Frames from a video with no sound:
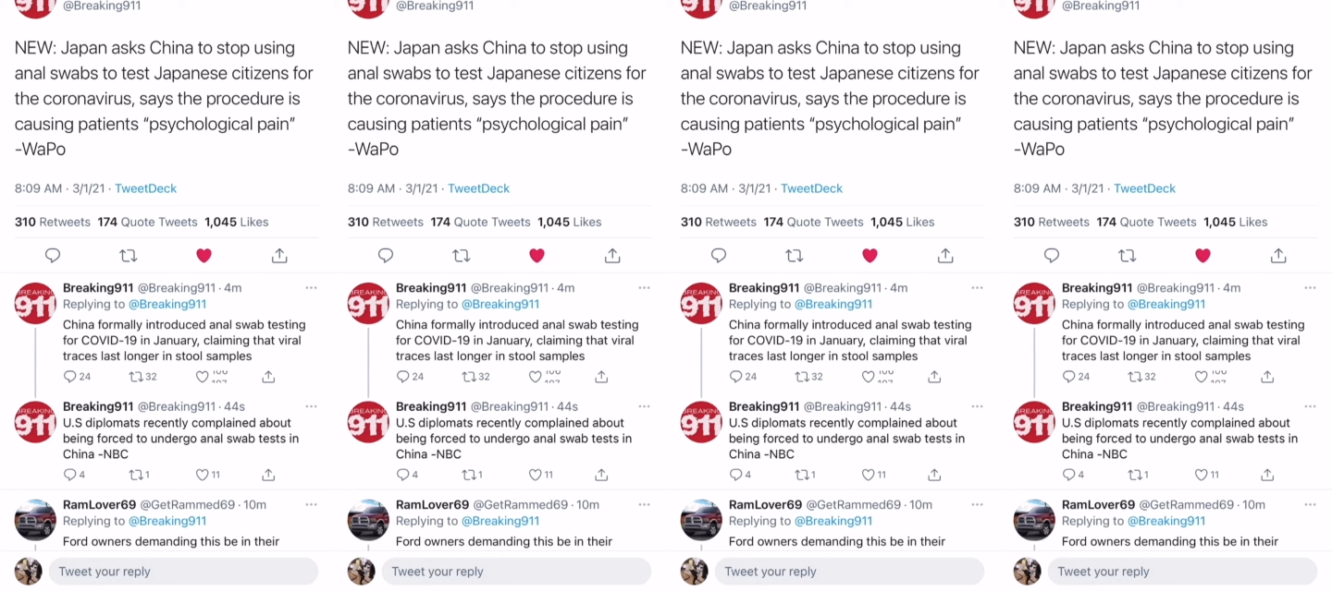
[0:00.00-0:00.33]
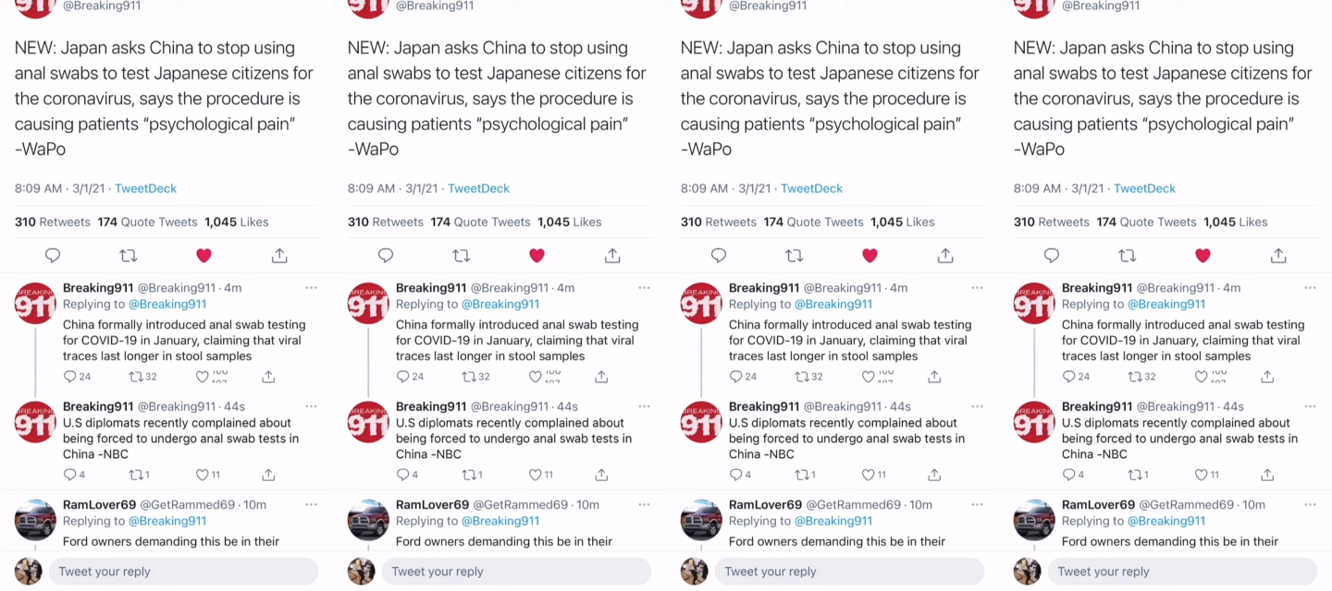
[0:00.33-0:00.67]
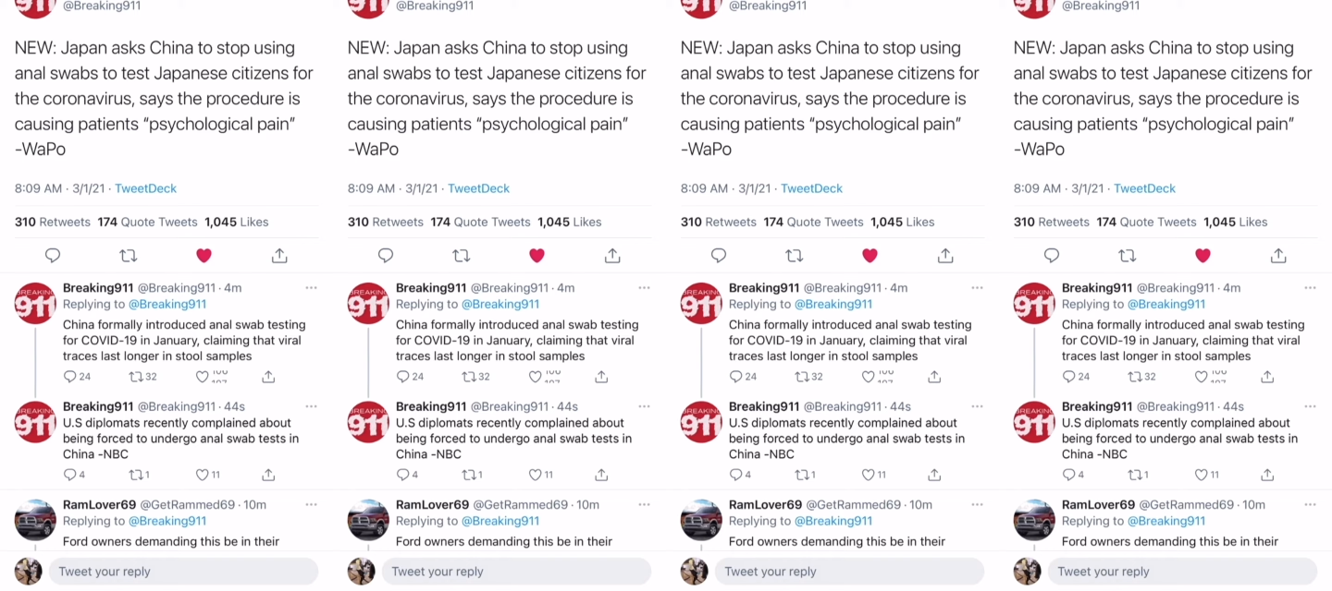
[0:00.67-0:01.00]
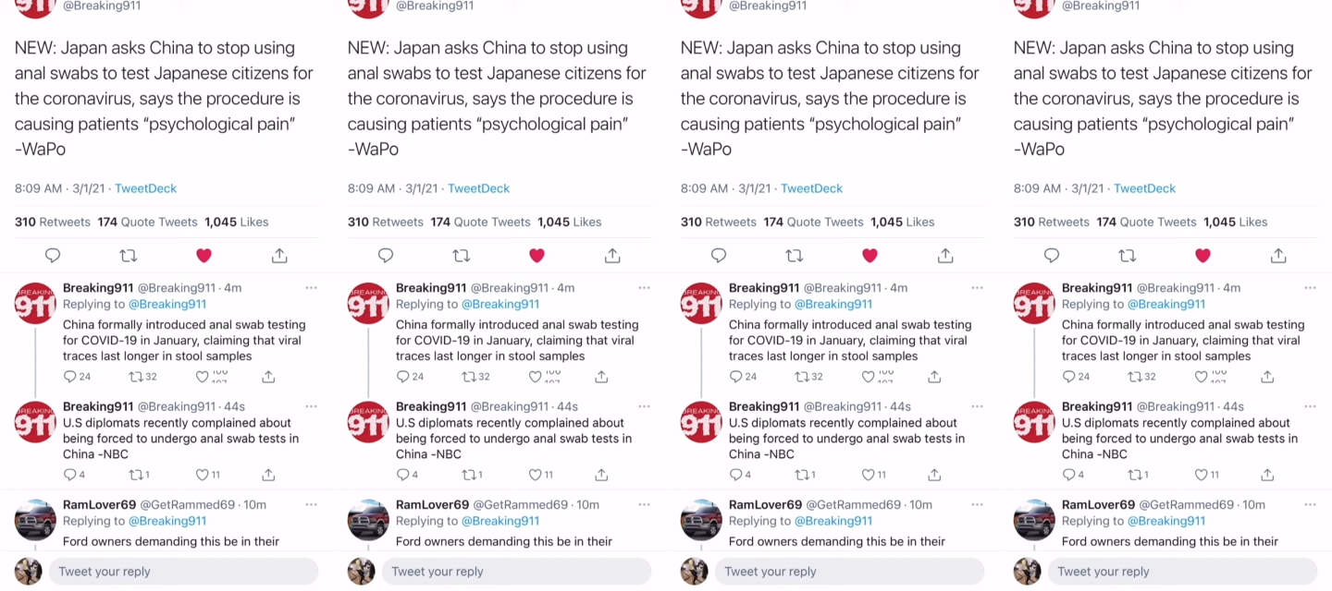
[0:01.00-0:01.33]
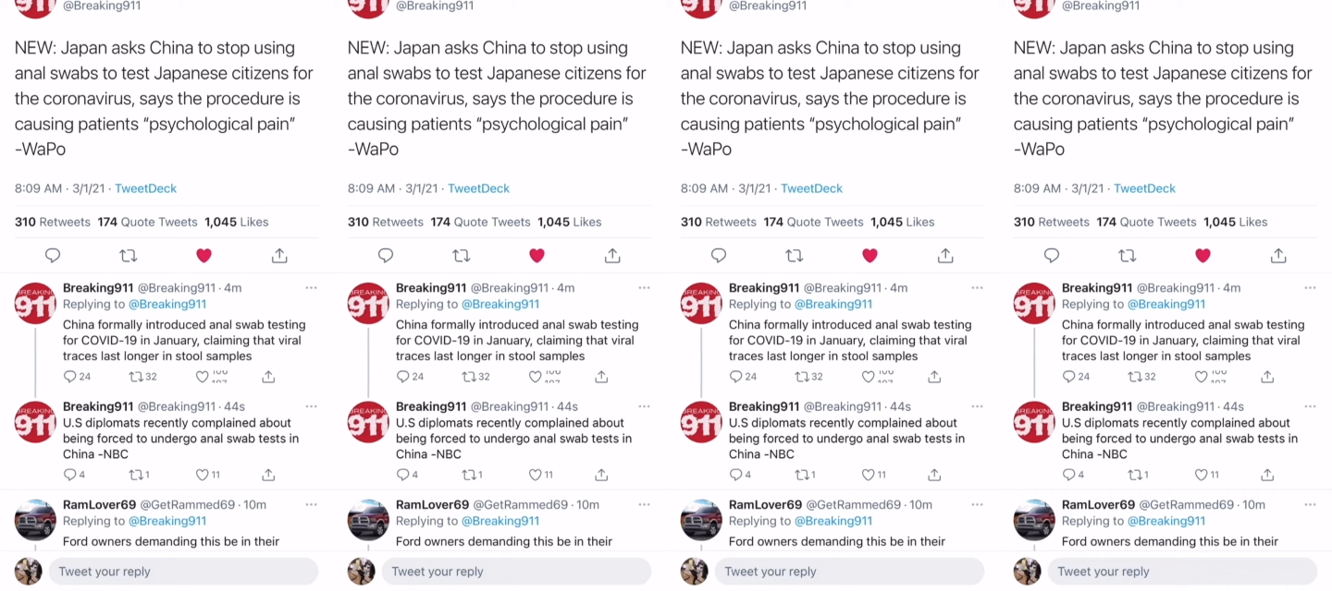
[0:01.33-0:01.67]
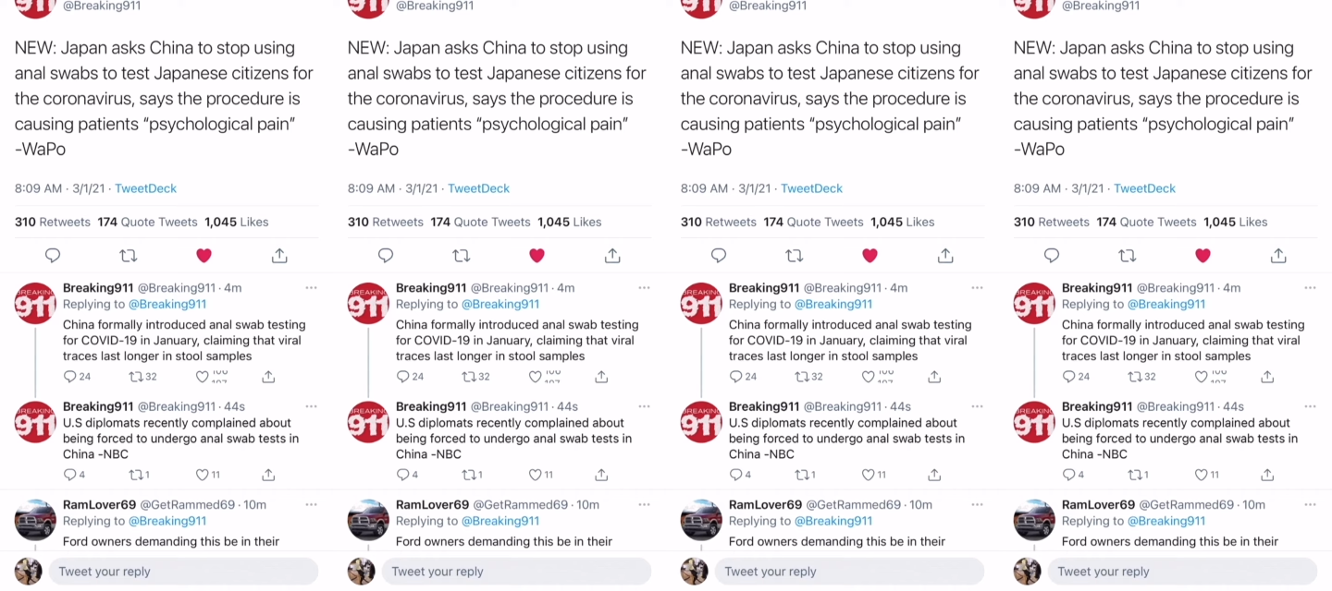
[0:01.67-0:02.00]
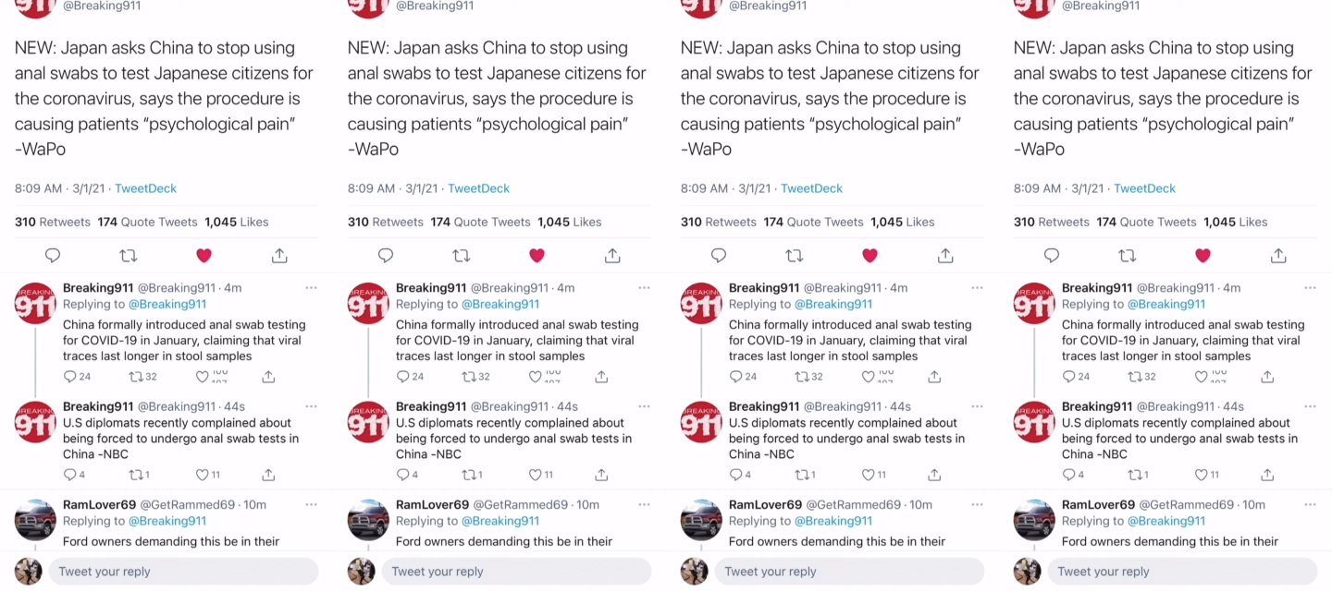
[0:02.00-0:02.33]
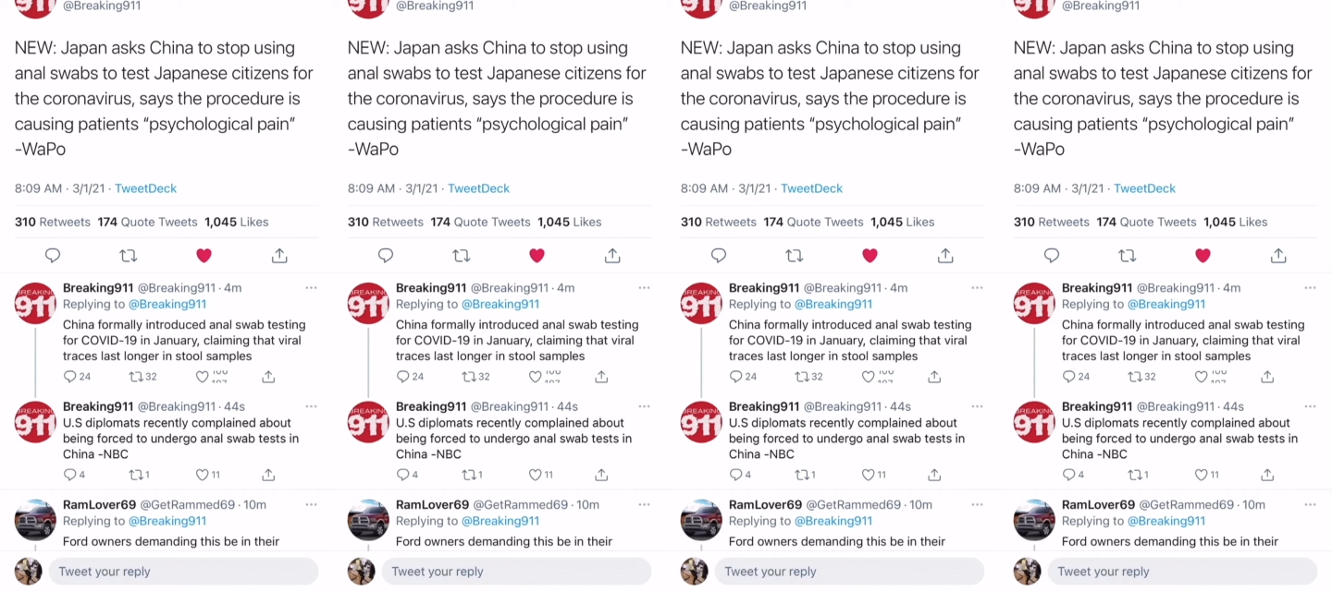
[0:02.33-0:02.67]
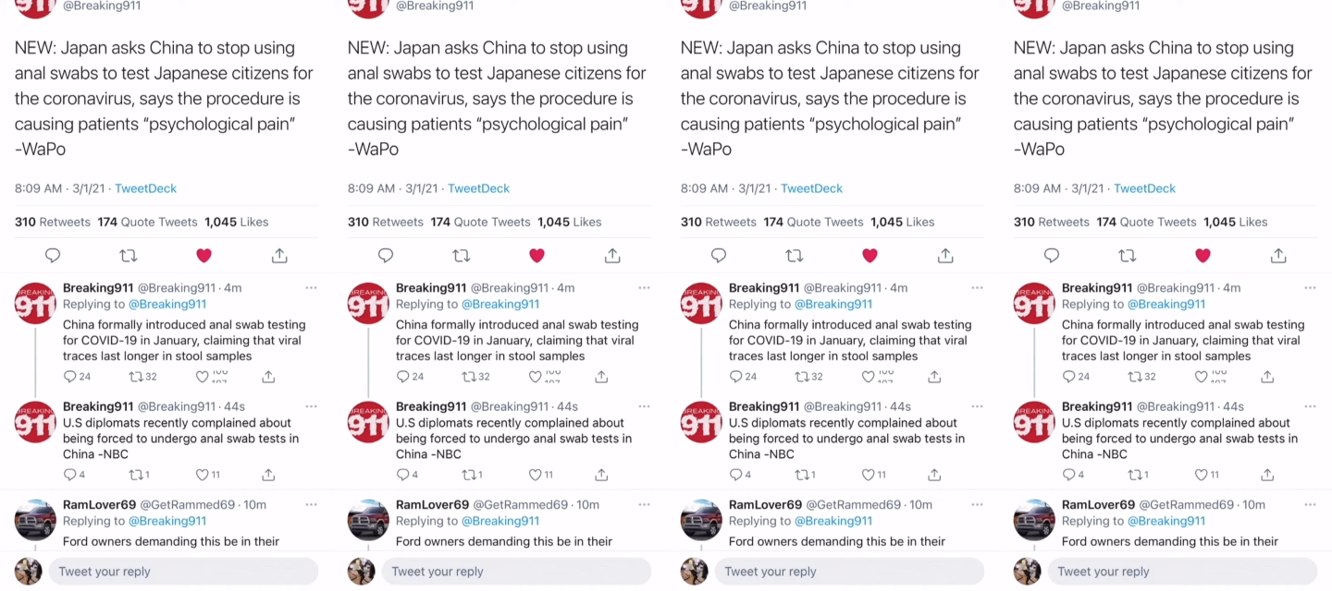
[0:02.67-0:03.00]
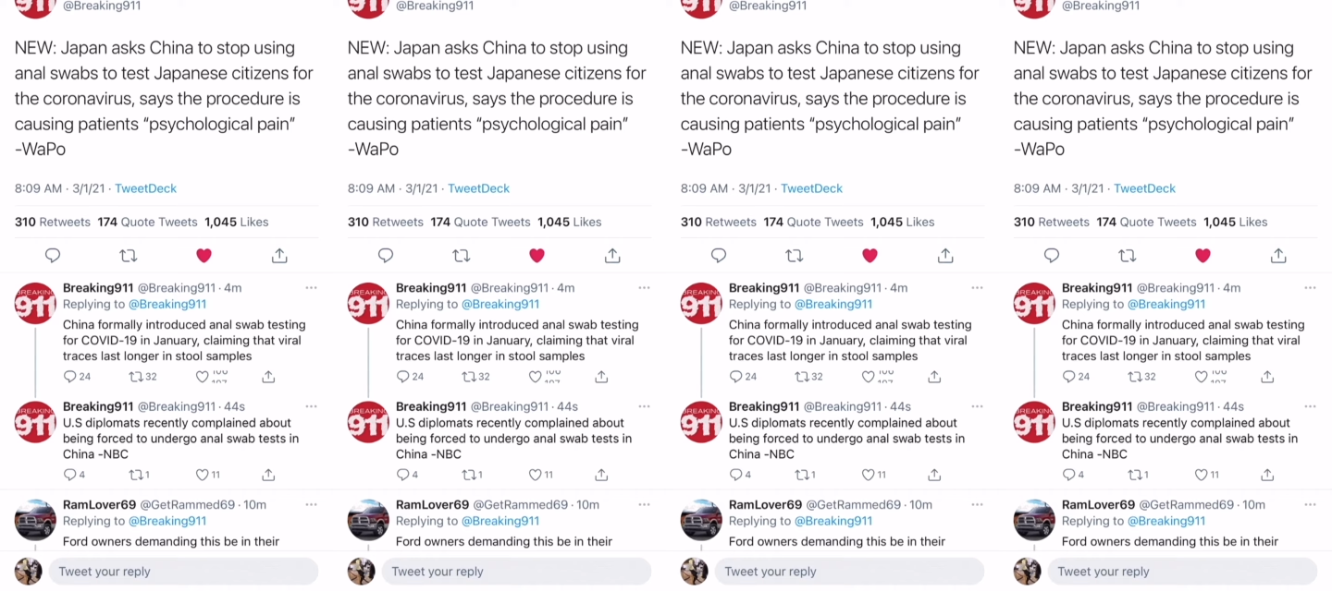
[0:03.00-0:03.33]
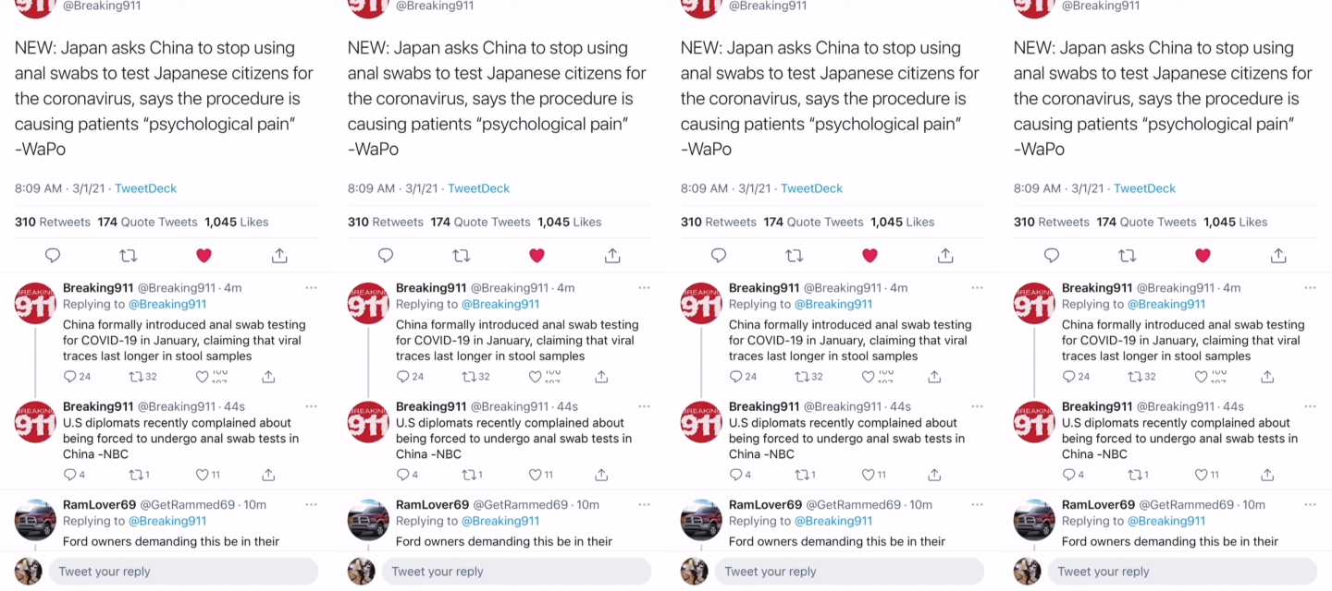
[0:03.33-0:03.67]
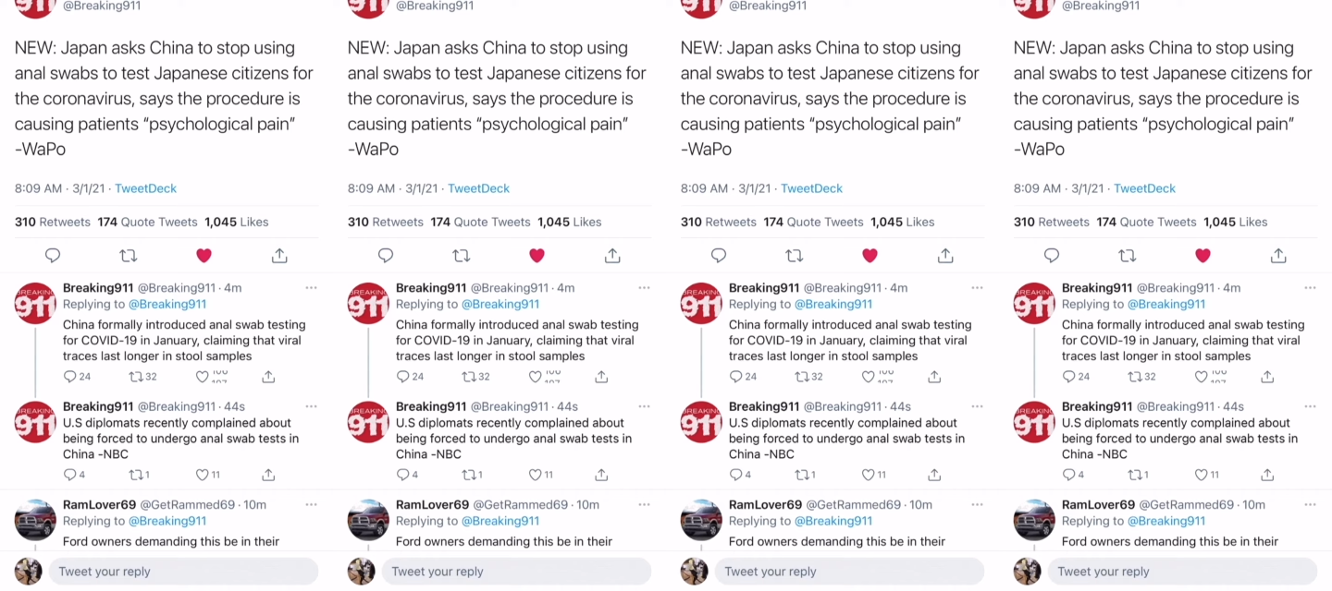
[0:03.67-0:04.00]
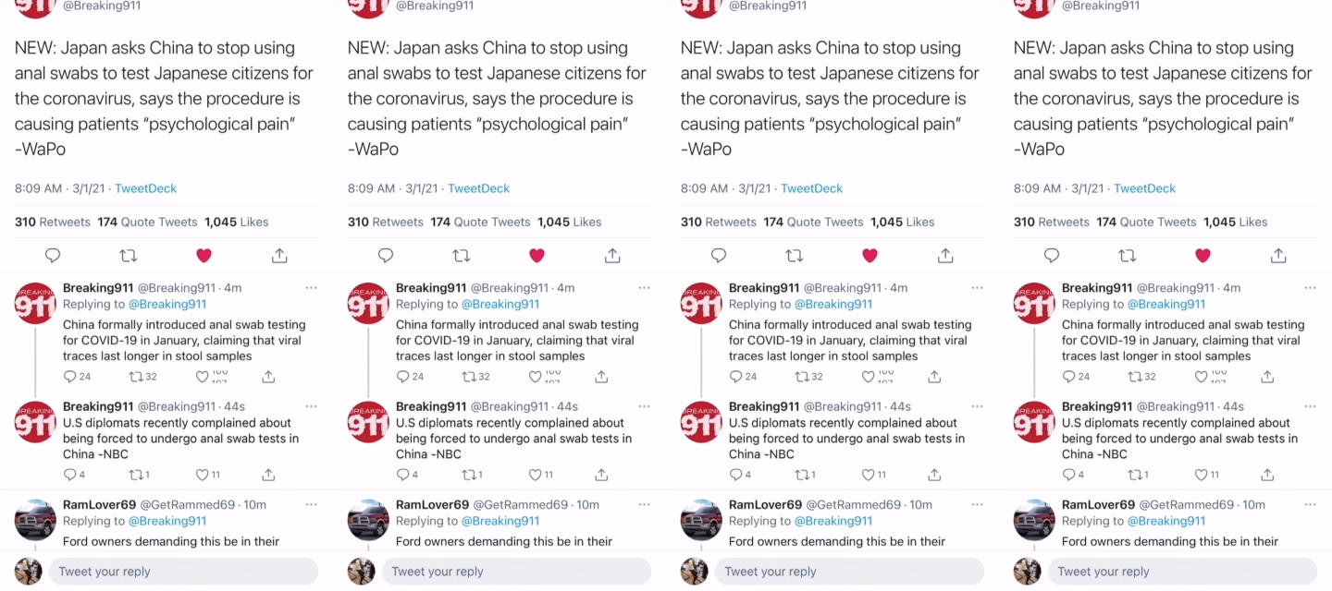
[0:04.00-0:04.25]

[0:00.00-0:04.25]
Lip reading: No face is visible, so there are no lips to read.